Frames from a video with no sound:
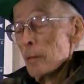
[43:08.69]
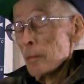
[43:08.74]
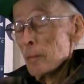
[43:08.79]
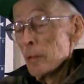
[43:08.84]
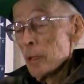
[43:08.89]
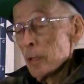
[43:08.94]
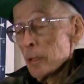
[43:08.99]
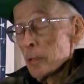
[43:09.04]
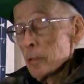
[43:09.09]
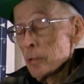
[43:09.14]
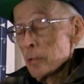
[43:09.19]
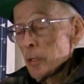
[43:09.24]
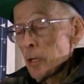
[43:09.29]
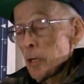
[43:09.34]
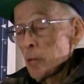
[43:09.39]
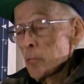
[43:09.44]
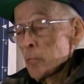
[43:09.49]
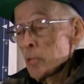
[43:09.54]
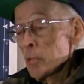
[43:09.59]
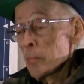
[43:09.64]
Well, they could
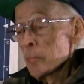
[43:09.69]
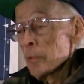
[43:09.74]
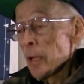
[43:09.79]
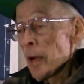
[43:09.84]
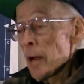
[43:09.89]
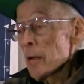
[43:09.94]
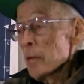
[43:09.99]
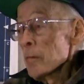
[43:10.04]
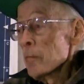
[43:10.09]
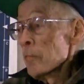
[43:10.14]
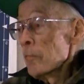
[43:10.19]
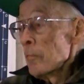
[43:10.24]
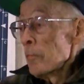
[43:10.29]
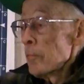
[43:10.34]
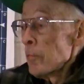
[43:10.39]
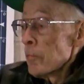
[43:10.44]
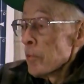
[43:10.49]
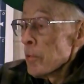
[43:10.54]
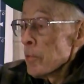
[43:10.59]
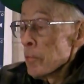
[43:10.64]
tear one of them down
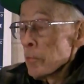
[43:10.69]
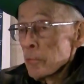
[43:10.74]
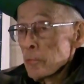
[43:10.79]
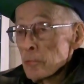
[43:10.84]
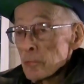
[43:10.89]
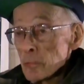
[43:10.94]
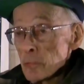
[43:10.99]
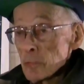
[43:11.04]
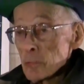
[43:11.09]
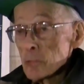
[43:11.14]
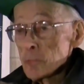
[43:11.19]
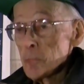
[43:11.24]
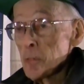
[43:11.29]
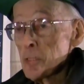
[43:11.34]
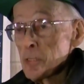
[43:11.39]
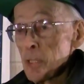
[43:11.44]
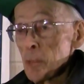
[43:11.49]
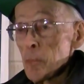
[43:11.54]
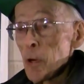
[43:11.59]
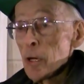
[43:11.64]
and
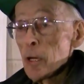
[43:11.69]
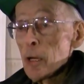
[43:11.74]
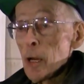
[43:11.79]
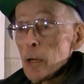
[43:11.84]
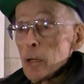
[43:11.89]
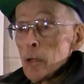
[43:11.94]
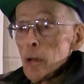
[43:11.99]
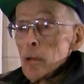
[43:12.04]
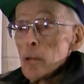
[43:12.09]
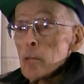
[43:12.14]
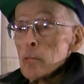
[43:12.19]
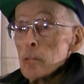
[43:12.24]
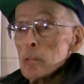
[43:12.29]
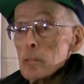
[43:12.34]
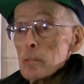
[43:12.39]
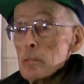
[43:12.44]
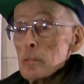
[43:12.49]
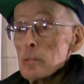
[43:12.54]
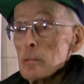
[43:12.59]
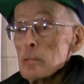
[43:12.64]
spend some money on the other one.
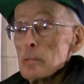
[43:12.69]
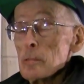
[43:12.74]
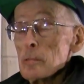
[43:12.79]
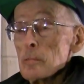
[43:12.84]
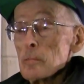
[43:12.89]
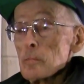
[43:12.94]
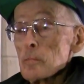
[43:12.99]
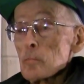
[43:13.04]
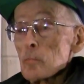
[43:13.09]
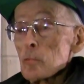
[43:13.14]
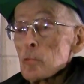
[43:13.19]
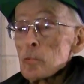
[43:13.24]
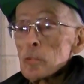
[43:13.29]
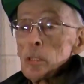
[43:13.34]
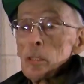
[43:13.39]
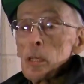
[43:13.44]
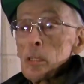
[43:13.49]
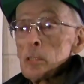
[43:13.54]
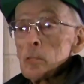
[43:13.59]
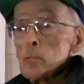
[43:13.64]
Because
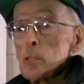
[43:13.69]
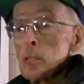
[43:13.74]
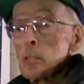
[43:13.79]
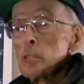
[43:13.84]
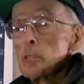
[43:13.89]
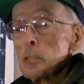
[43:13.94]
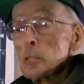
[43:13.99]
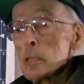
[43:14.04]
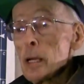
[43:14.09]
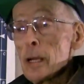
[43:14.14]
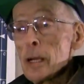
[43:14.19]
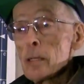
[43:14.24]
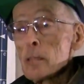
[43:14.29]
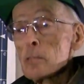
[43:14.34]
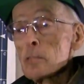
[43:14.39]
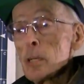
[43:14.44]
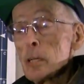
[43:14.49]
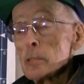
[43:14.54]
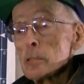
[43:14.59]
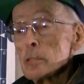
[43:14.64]
they got the other
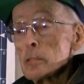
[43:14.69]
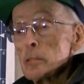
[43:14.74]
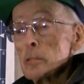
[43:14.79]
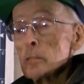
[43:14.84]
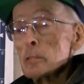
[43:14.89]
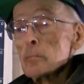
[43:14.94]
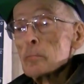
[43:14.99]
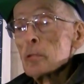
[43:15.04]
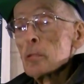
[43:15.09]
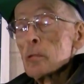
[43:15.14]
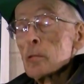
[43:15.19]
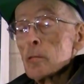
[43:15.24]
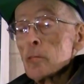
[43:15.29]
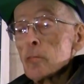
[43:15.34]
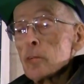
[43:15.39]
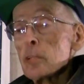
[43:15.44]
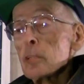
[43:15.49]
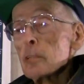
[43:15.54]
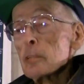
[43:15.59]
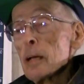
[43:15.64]
hangars out in the middle of
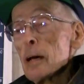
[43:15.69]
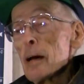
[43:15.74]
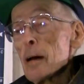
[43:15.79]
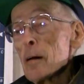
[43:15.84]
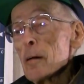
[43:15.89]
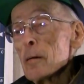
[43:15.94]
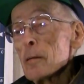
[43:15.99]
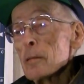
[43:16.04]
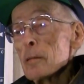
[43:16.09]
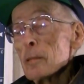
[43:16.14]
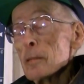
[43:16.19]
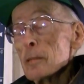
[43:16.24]
the field now.